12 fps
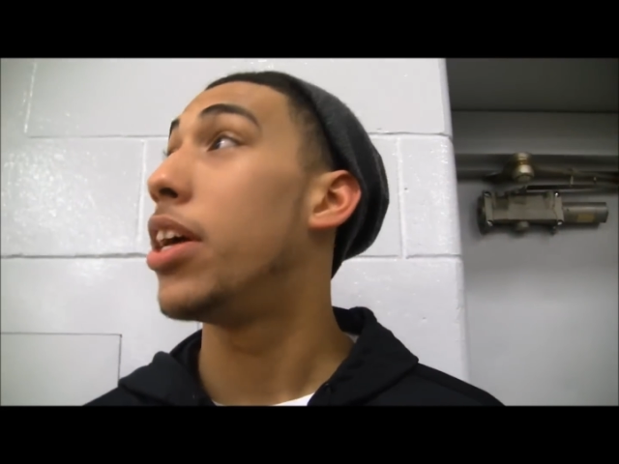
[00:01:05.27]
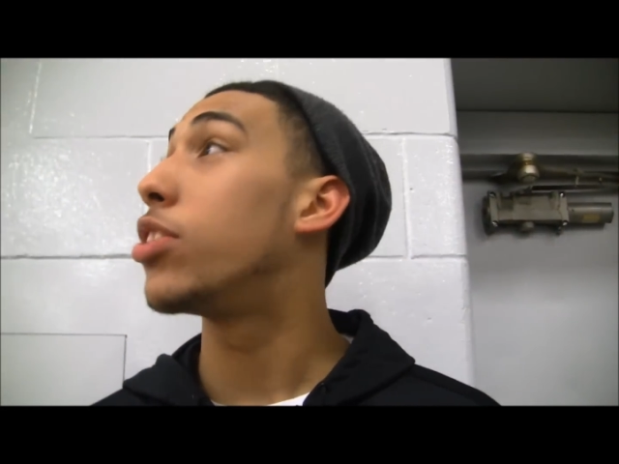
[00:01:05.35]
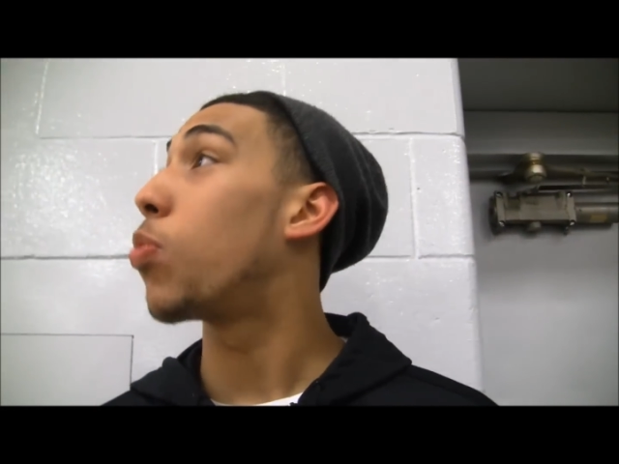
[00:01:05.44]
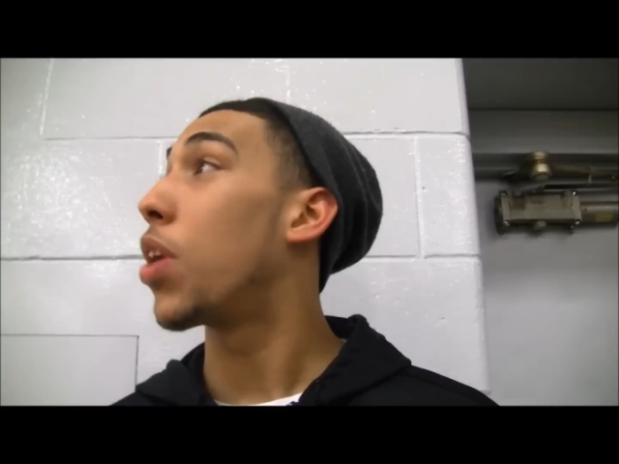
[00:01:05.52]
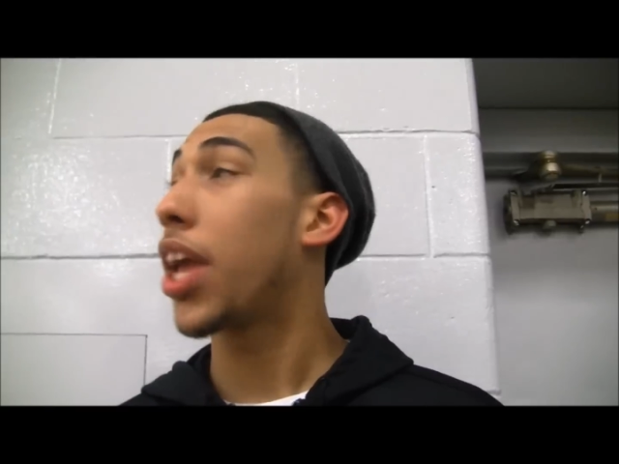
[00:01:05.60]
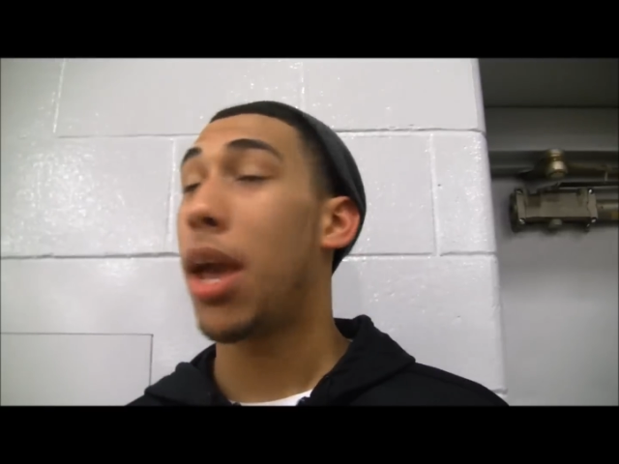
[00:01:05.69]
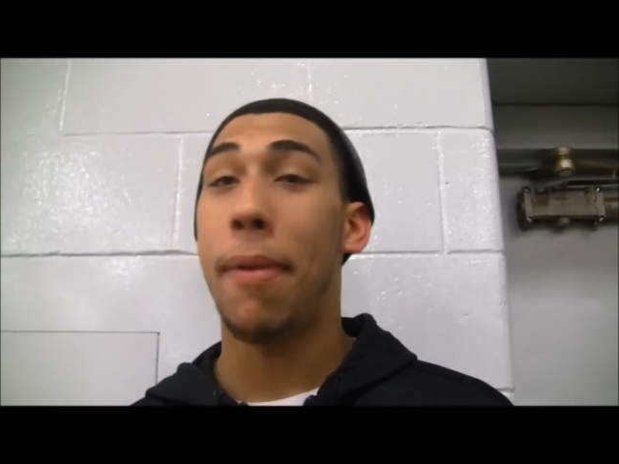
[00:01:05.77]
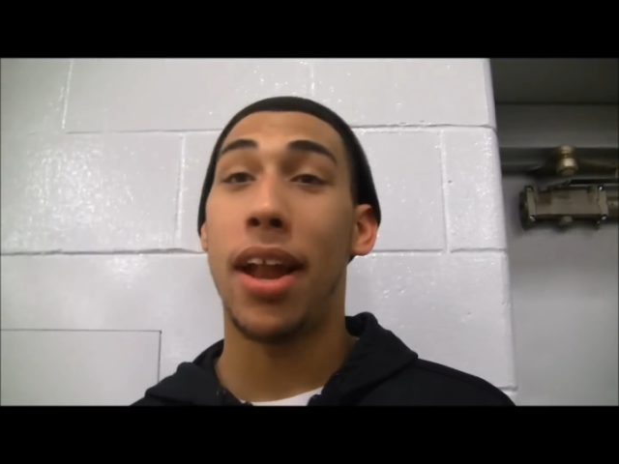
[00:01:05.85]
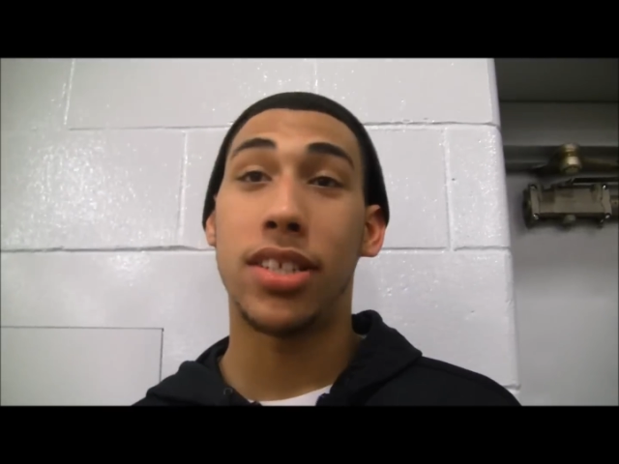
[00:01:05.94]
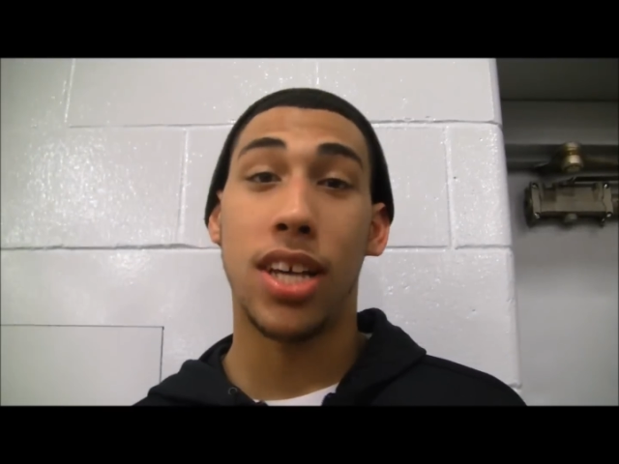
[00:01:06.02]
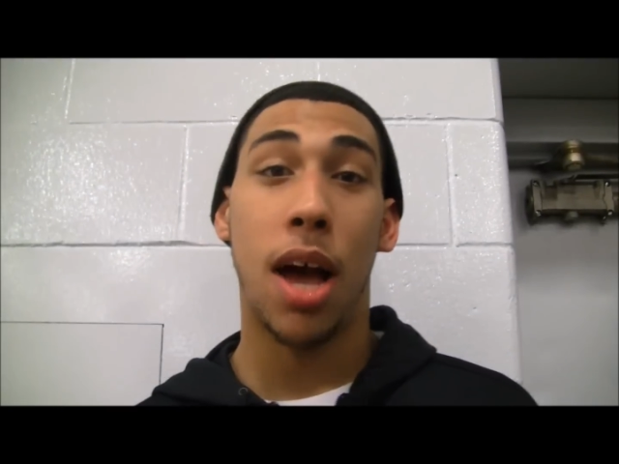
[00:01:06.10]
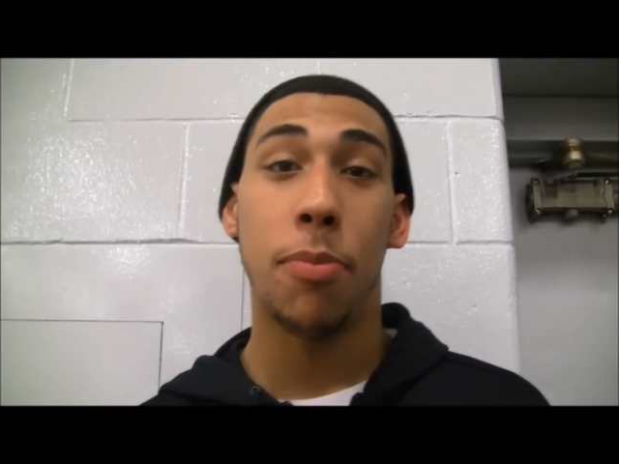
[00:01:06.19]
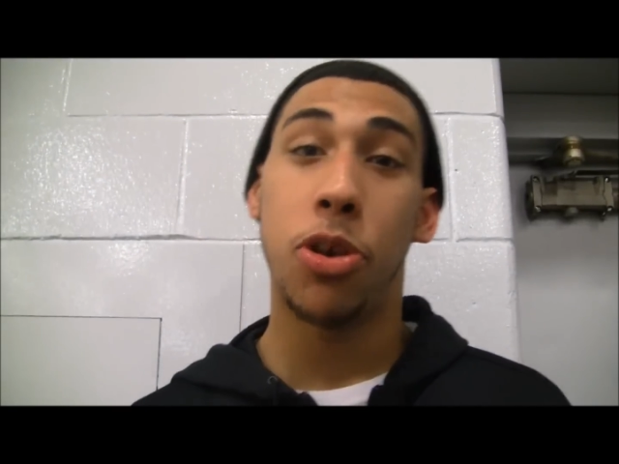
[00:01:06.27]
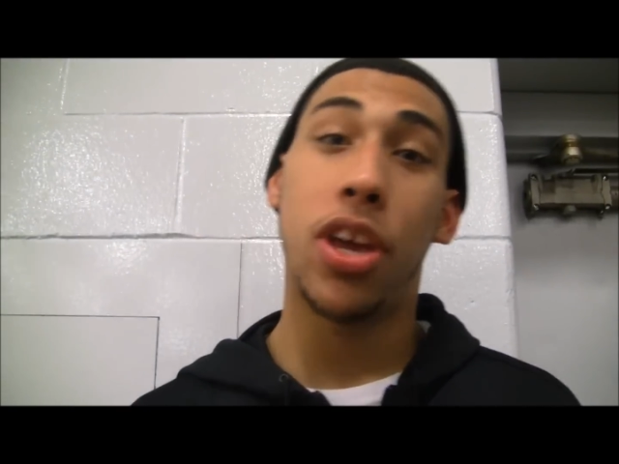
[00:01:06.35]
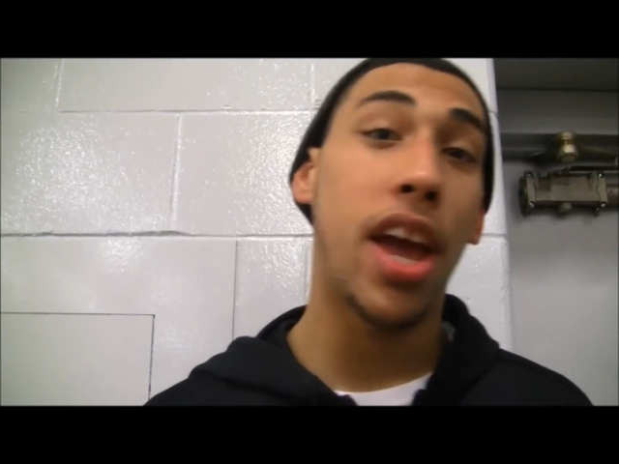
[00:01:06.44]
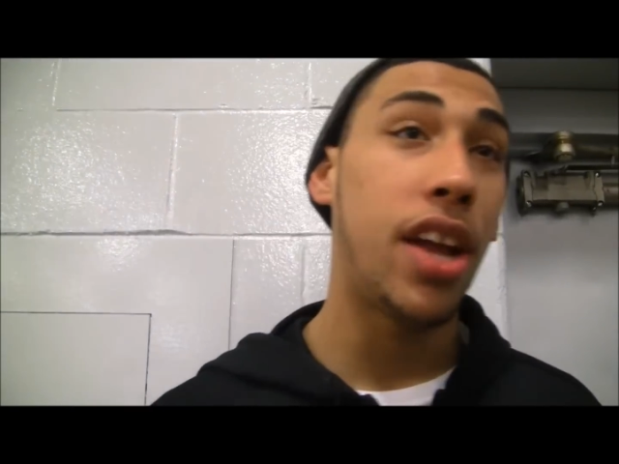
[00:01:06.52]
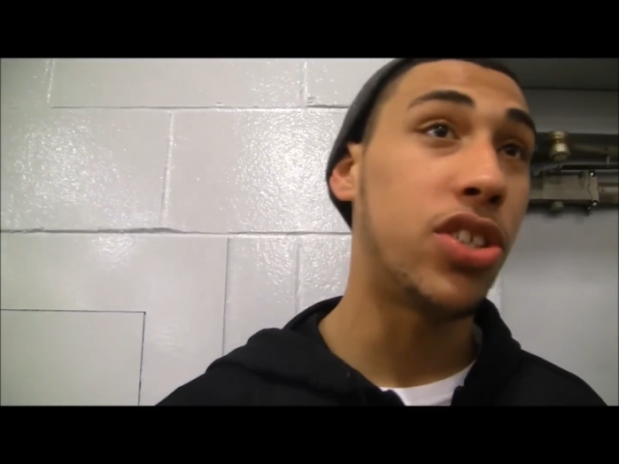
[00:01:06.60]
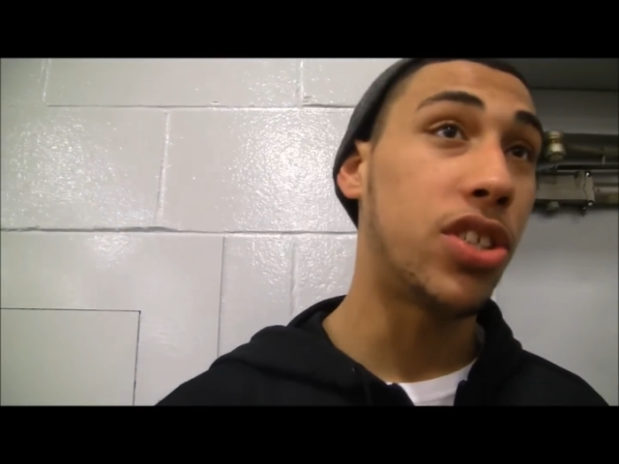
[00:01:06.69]
But it's one game at a time.
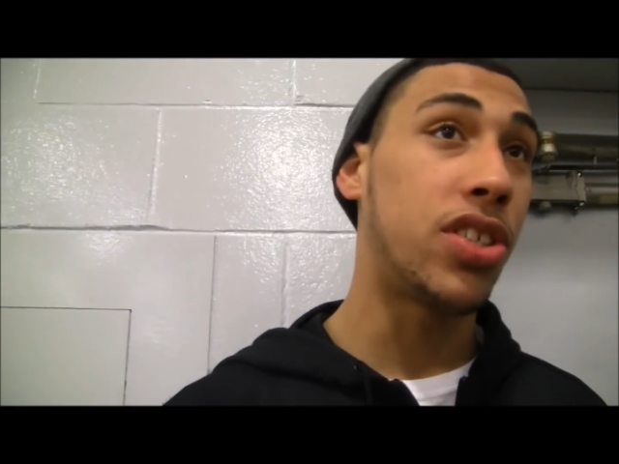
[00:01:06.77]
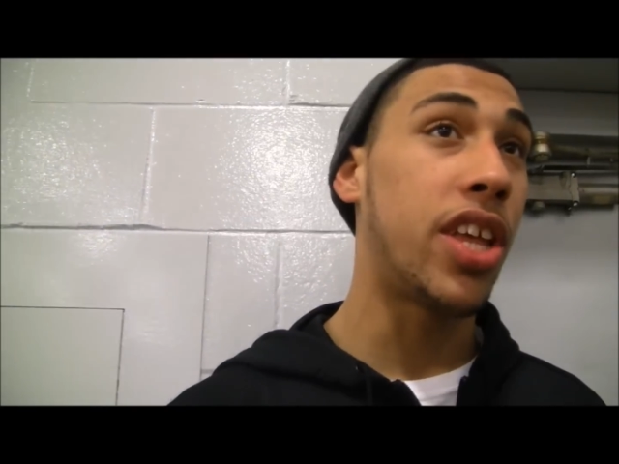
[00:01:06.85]
We can't